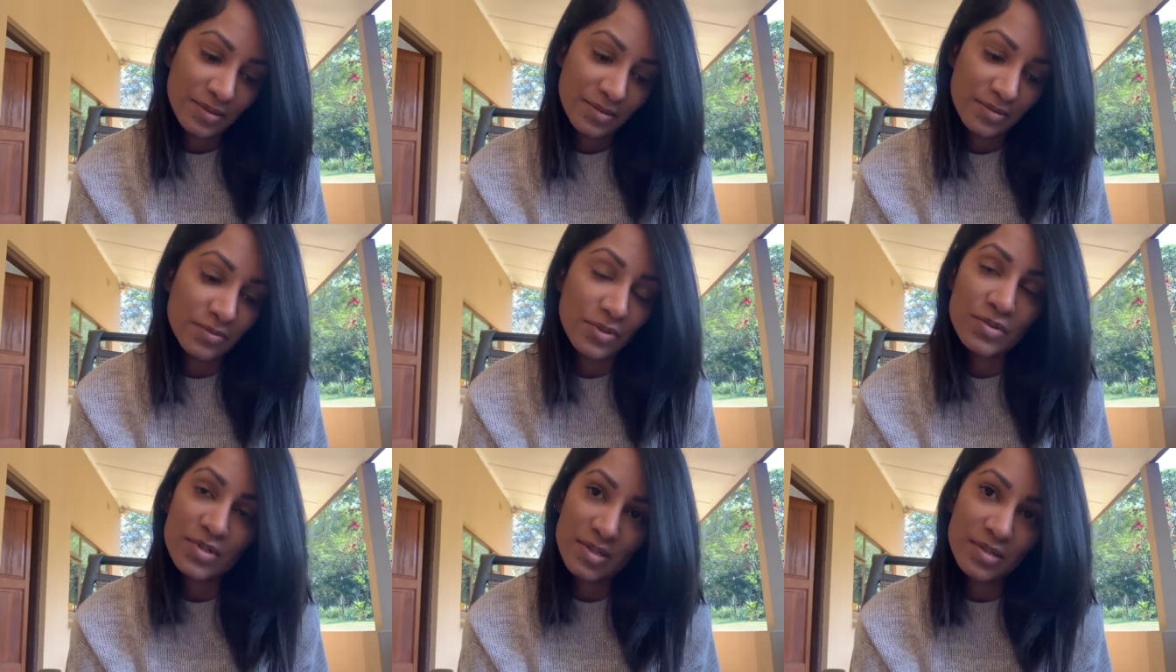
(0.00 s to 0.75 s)

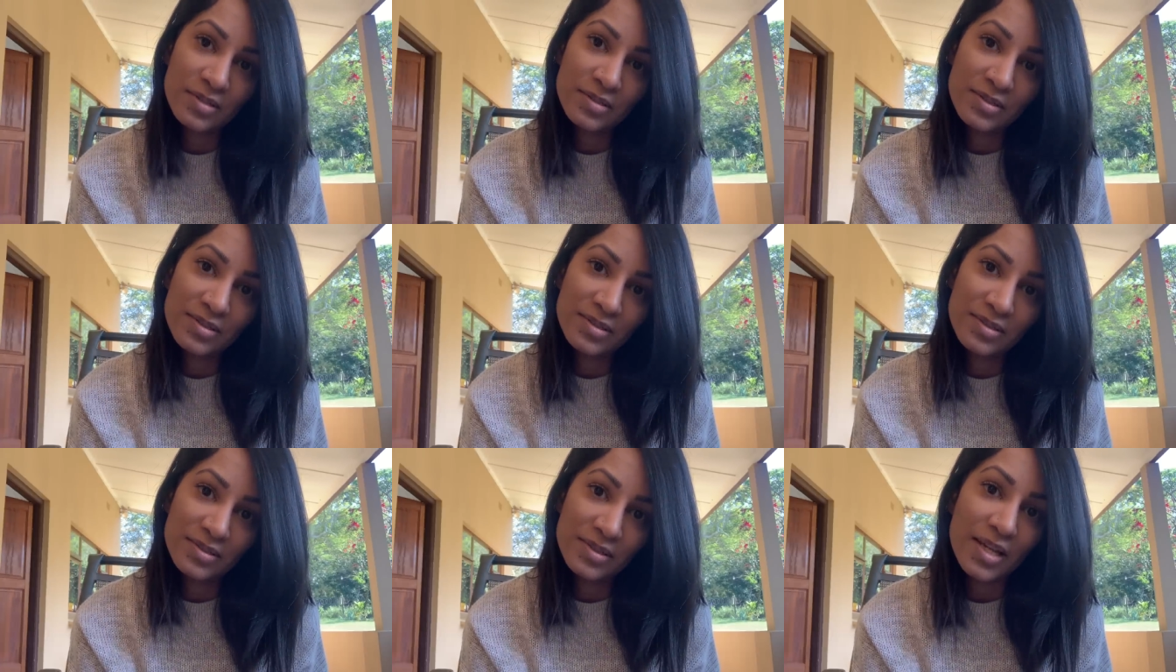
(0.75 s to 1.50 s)
vote
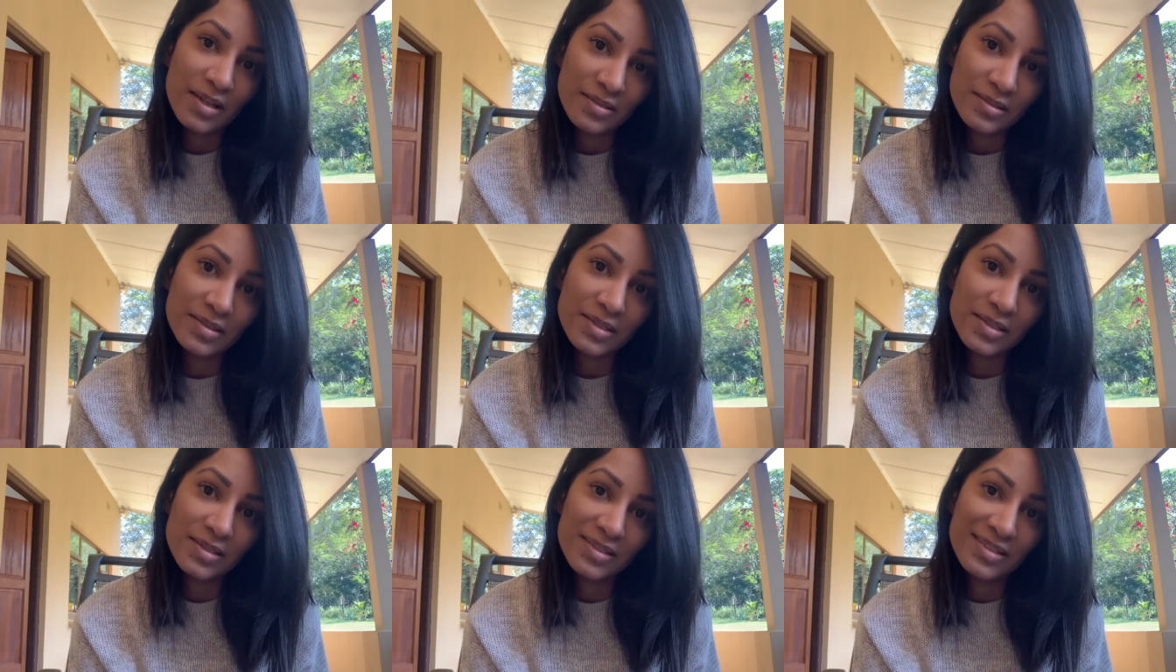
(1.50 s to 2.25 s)

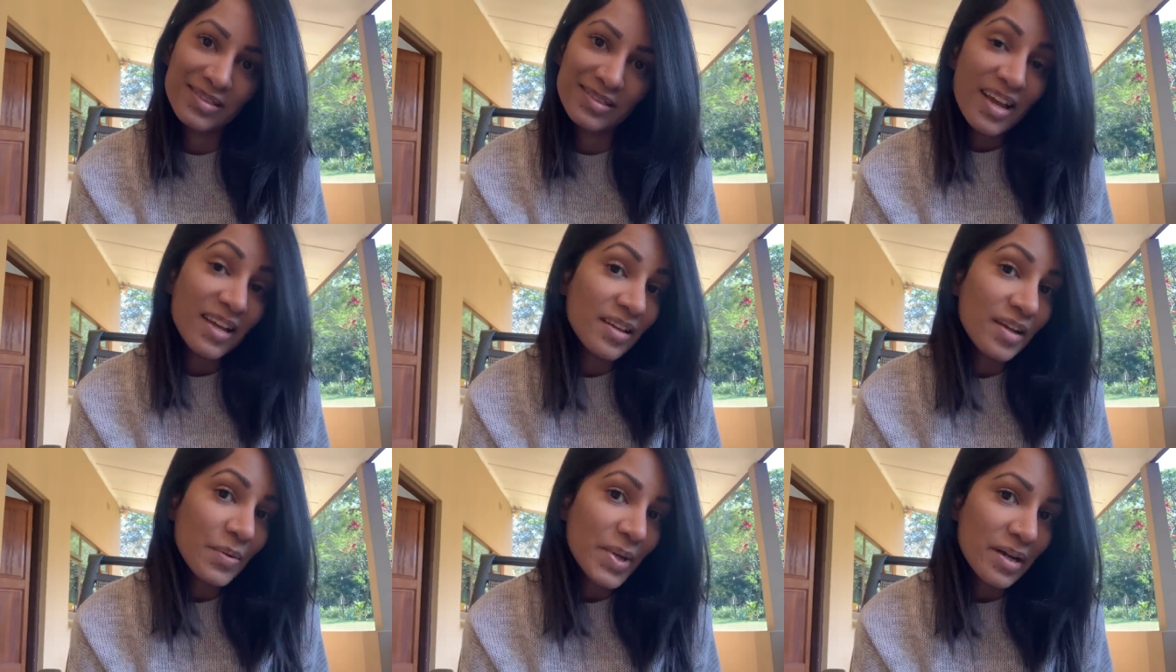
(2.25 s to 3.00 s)
ANC. And
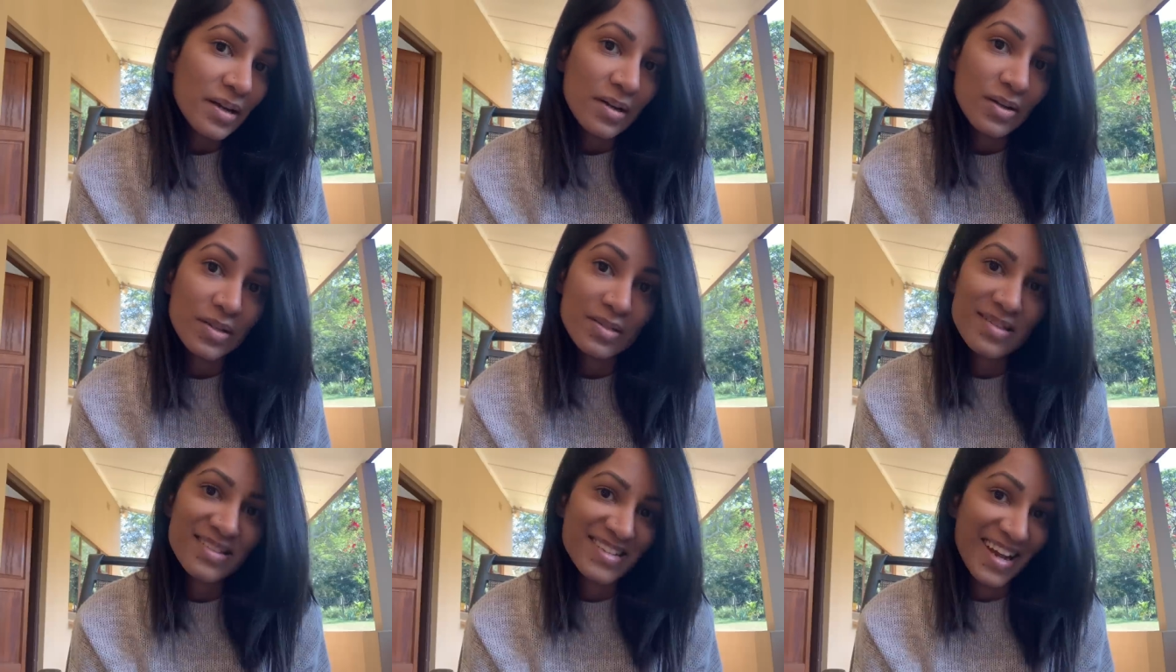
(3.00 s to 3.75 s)
here we are on
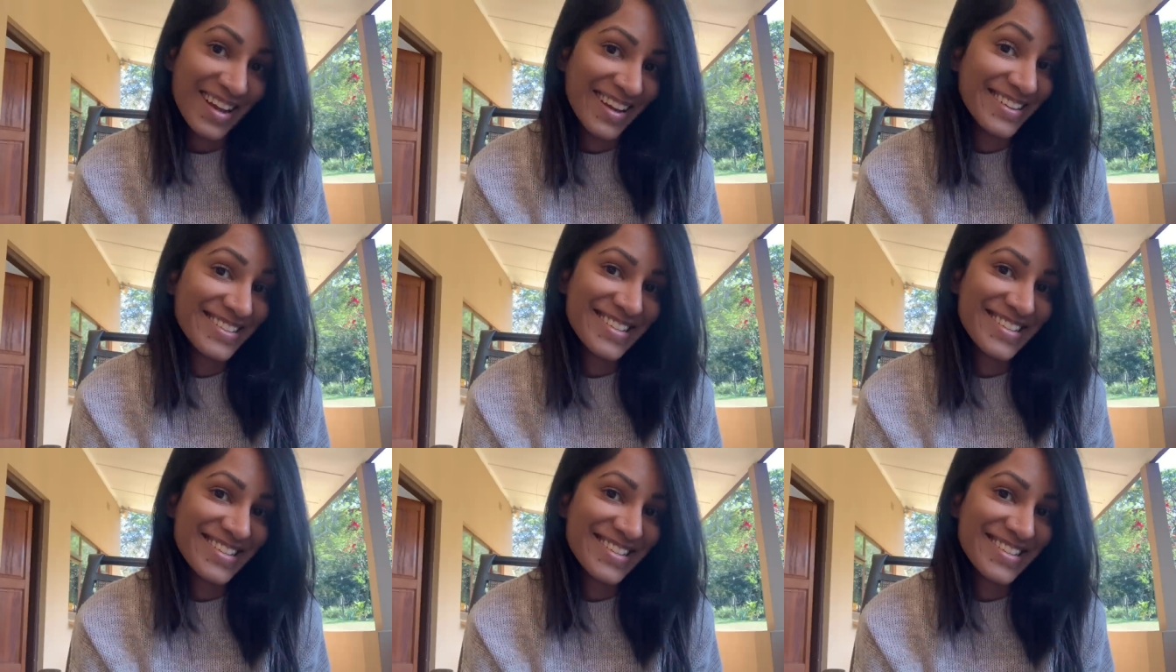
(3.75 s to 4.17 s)
stage